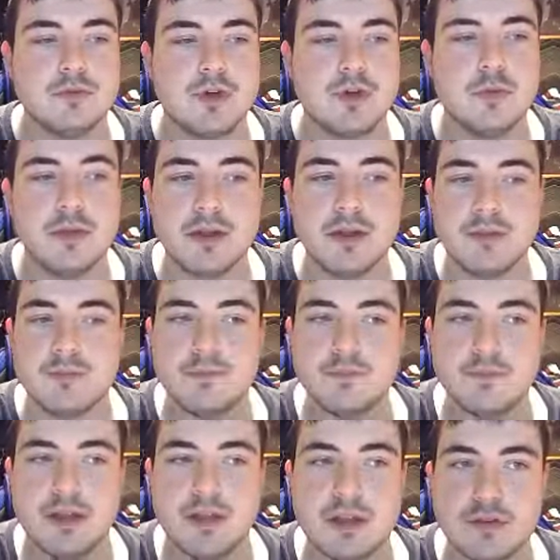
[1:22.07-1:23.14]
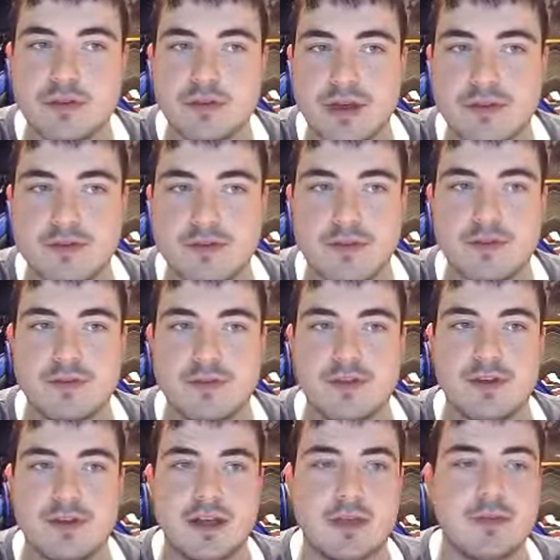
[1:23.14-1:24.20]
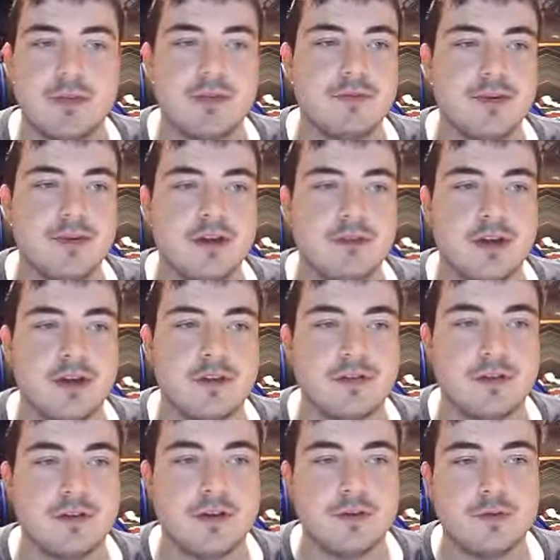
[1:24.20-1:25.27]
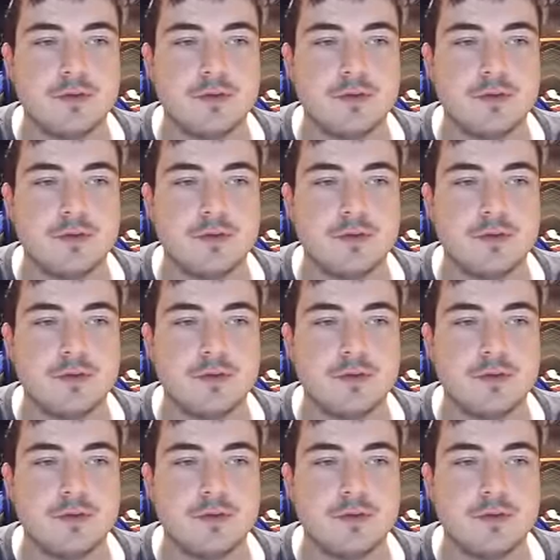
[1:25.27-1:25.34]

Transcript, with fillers: couple of little transfers to tell you about, free transfers.